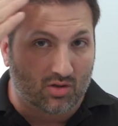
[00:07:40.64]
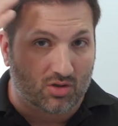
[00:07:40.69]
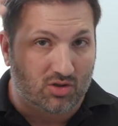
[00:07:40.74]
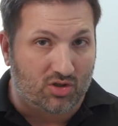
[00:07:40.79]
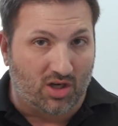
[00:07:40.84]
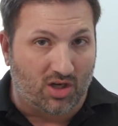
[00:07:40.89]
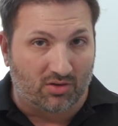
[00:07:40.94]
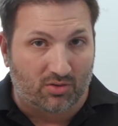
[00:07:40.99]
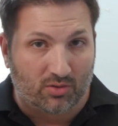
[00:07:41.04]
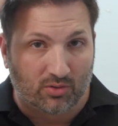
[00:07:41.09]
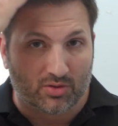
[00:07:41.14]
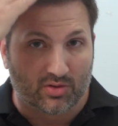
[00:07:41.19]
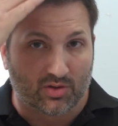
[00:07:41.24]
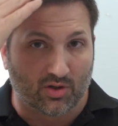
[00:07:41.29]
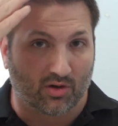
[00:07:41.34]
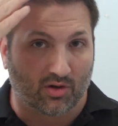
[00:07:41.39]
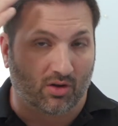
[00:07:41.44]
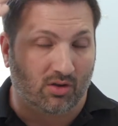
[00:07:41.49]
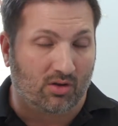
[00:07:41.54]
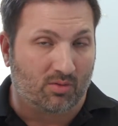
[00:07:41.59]
gentle
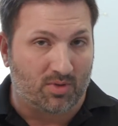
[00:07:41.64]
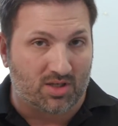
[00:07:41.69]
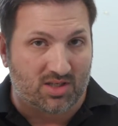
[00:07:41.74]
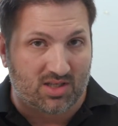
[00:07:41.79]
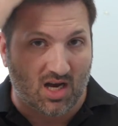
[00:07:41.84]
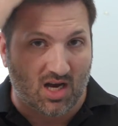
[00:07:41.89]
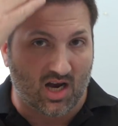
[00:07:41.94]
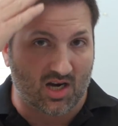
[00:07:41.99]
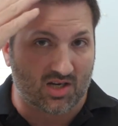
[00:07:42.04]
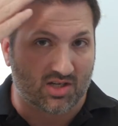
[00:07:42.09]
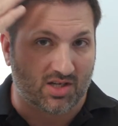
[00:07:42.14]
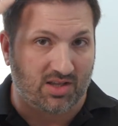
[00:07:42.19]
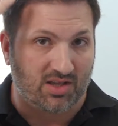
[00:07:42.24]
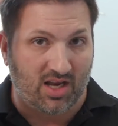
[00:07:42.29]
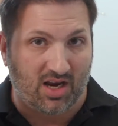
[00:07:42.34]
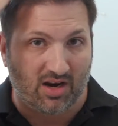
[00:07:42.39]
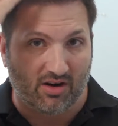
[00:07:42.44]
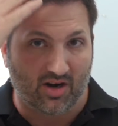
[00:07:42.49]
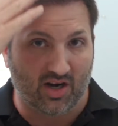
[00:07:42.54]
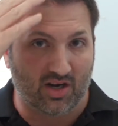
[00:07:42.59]
circular massage in
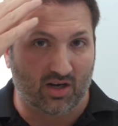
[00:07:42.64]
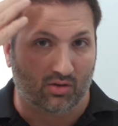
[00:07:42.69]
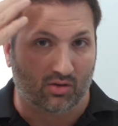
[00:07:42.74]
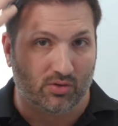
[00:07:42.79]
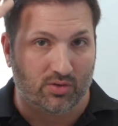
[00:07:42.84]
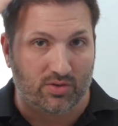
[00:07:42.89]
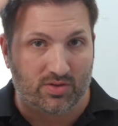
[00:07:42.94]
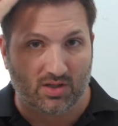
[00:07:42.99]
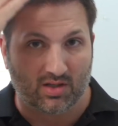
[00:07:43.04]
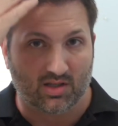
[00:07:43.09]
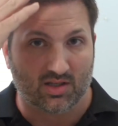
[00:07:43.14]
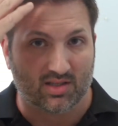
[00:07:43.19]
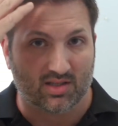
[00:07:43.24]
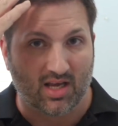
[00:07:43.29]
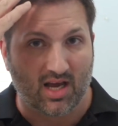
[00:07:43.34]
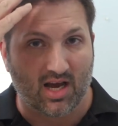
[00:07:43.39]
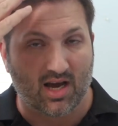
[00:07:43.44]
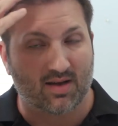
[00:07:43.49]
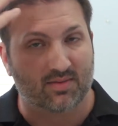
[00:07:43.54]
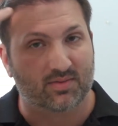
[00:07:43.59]
the area to loosen the
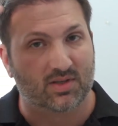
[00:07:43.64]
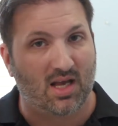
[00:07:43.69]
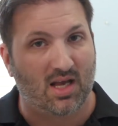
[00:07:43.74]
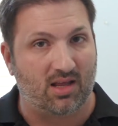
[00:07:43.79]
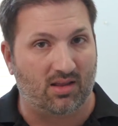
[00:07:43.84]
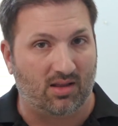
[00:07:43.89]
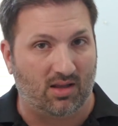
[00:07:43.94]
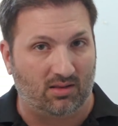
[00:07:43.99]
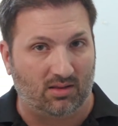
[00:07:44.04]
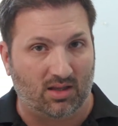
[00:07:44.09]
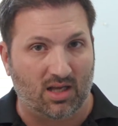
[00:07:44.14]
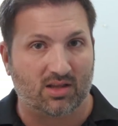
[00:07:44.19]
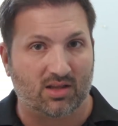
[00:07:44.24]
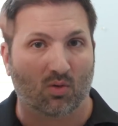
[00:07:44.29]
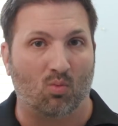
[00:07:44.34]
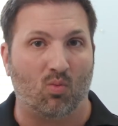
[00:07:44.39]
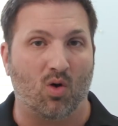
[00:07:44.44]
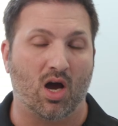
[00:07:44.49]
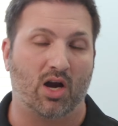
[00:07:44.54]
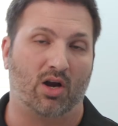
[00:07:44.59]
scabs, and then let
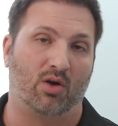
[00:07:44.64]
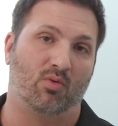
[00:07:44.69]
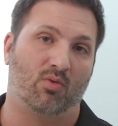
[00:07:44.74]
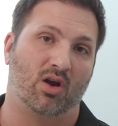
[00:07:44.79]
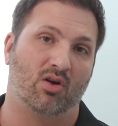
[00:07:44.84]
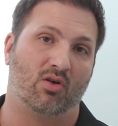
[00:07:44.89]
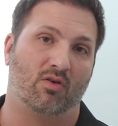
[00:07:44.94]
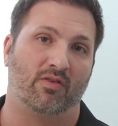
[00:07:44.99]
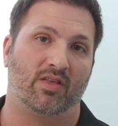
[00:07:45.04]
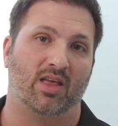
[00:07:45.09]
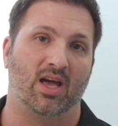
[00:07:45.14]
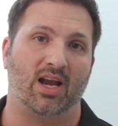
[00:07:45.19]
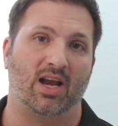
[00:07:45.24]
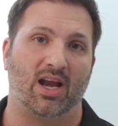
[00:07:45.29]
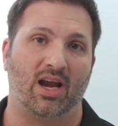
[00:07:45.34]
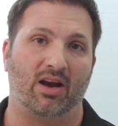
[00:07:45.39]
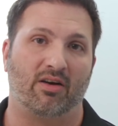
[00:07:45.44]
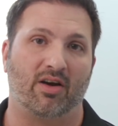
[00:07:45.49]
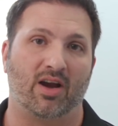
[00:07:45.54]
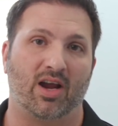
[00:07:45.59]
the water run over that
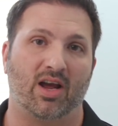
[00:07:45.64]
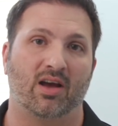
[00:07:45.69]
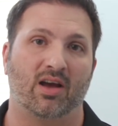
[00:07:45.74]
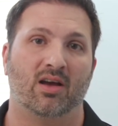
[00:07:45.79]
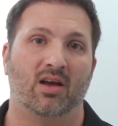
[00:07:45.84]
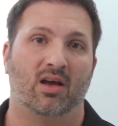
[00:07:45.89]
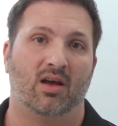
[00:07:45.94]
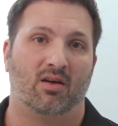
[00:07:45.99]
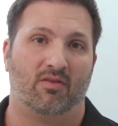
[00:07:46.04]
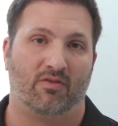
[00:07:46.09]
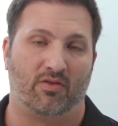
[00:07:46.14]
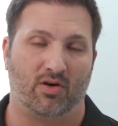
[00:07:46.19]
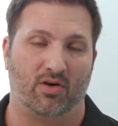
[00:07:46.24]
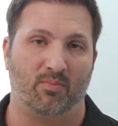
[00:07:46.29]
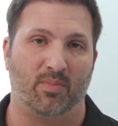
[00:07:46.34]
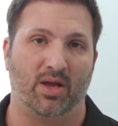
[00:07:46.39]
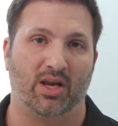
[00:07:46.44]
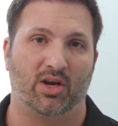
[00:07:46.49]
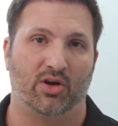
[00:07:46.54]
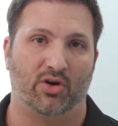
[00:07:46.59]
area for a
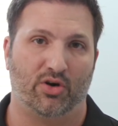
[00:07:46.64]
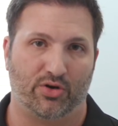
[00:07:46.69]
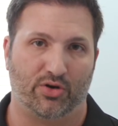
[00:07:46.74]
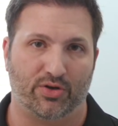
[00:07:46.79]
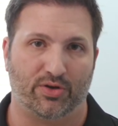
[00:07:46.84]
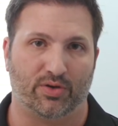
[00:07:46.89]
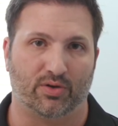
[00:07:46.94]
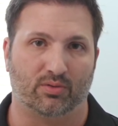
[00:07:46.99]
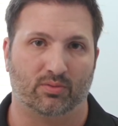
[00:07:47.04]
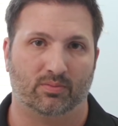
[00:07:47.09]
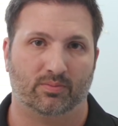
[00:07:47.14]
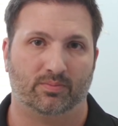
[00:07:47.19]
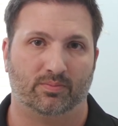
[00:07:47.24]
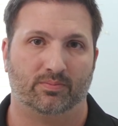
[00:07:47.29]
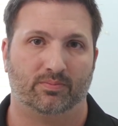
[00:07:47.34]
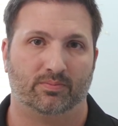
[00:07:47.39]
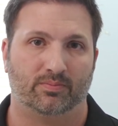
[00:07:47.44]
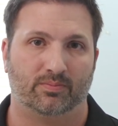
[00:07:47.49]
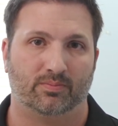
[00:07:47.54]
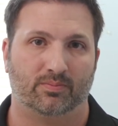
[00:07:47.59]
minute or 2.
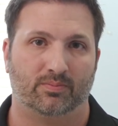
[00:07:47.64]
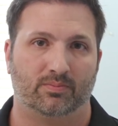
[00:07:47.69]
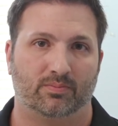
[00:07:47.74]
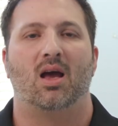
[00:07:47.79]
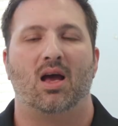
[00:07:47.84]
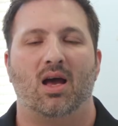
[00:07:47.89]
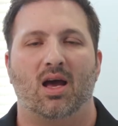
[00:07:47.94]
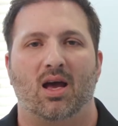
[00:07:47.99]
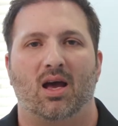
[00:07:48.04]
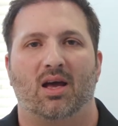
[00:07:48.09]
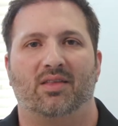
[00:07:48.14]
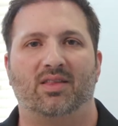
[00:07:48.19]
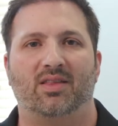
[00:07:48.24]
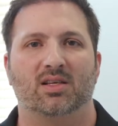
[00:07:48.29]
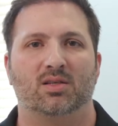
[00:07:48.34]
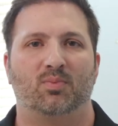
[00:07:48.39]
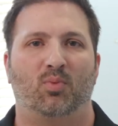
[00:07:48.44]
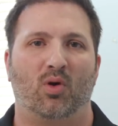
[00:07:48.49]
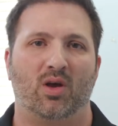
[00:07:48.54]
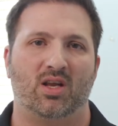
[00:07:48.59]
At
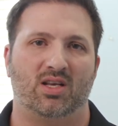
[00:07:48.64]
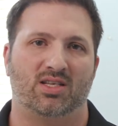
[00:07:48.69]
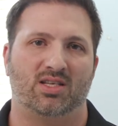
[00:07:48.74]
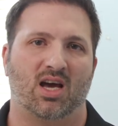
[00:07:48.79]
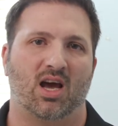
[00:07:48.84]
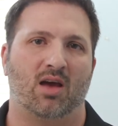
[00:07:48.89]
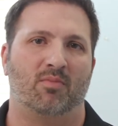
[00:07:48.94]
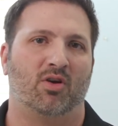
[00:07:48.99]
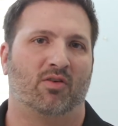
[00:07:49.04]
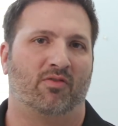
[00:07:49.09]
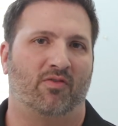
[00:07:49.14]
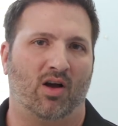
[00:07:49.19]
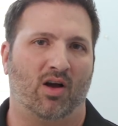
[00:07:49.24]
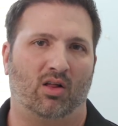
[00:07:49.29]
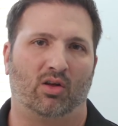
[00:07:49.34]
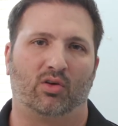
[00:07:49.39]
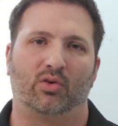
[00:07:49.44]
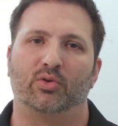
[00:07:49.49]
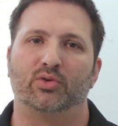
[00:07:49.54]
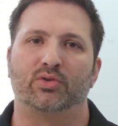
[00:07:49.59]
this point in time, your
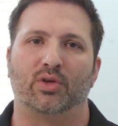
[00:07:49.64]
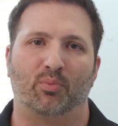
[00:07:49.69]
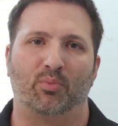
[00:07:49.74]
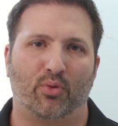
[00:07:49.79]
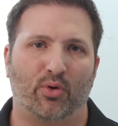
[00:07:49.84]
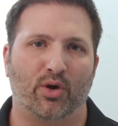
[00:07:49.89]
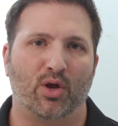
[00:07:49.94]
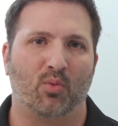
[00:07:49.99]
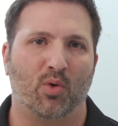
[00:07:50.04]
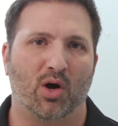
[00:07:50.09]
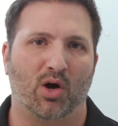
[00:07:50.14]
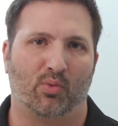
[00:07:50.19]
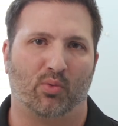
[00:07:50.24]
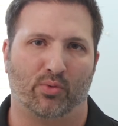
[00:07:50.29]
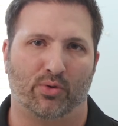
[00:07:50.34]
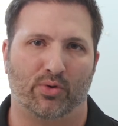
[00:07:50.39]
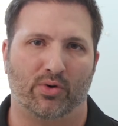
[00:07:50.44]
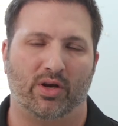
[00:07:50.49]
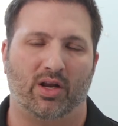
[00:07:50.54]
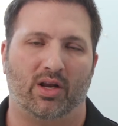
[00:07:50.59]
follicles are pretty well
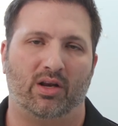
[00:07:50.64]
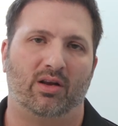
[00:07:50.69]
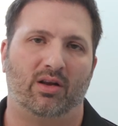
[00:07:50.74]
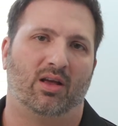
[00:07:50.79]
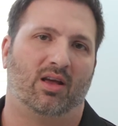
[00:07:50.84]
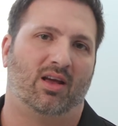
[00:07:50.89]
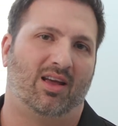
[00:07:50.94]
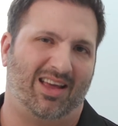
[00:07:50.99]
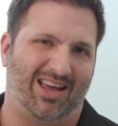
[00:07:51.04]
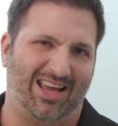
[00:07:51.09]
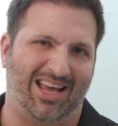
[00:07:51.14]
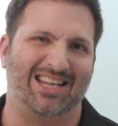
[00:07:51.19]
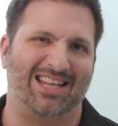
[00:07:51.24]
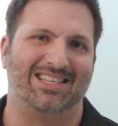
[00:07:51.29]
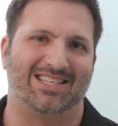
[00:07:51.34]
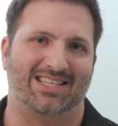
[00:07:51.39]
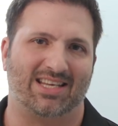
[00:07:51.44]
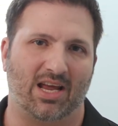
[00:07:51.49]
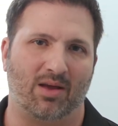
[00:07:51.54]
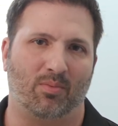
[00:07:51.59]
rooted
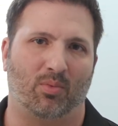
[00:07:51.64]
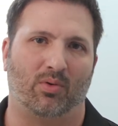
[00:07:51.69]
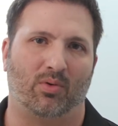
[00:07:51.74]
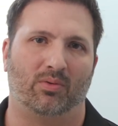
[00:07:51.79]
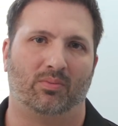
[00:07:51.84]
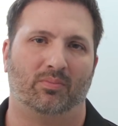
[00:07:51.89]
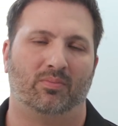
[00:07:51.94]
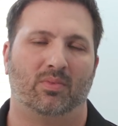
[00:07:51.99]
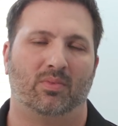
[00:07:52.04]
and stable.